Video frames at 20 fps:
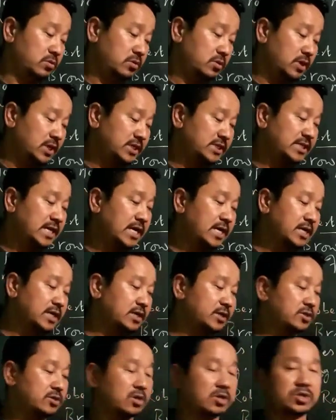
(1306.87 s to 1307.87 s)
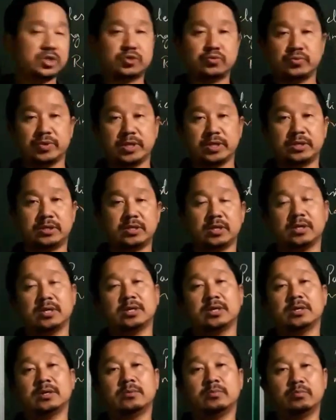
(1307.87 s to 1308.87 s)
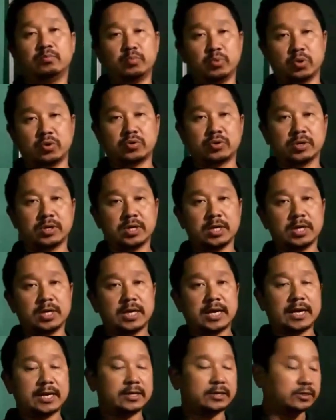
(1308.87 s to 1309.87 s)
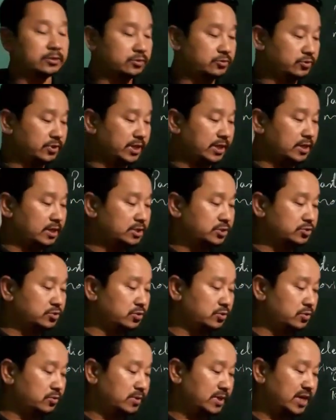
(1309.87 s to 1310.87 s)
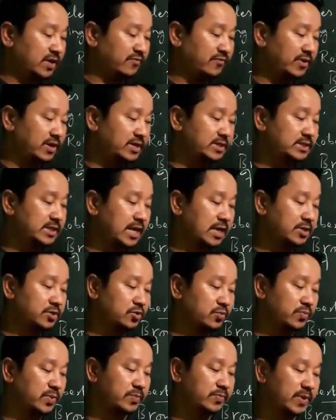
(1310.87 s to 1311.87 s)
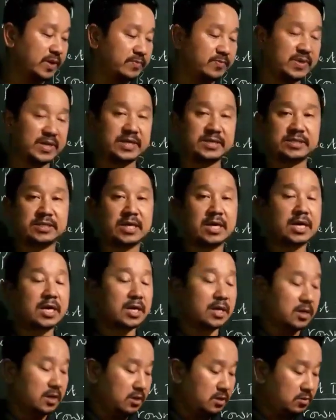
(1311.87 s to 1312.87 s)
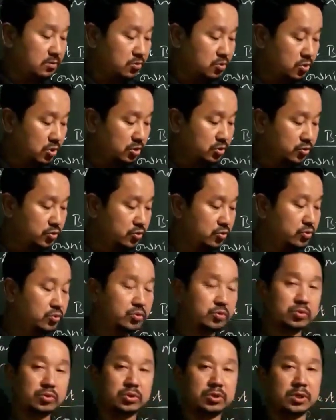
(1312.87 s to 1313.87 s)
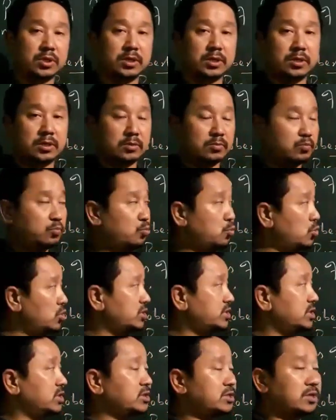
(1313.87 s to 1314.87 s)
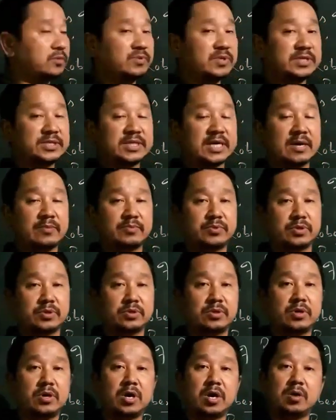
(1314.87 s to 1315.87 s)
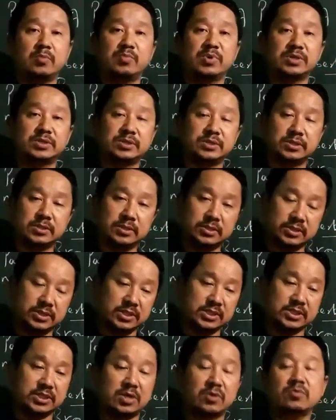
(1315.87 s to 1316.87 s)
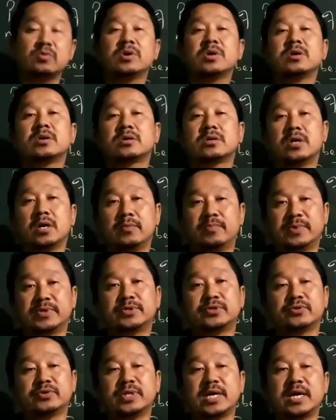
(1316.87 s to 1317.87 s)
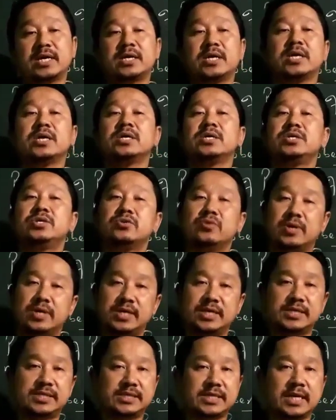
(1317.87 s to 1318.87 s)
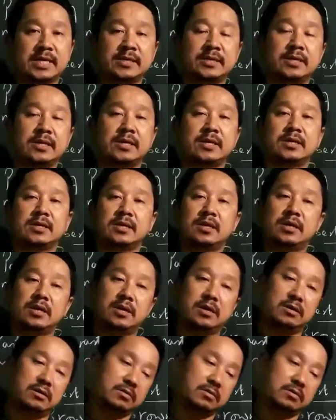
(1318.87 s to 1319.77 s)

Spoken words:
constantly in touch with the book. And today also what I feel is that you people please go through the portions of this chapter almost just now covered, so that you understand a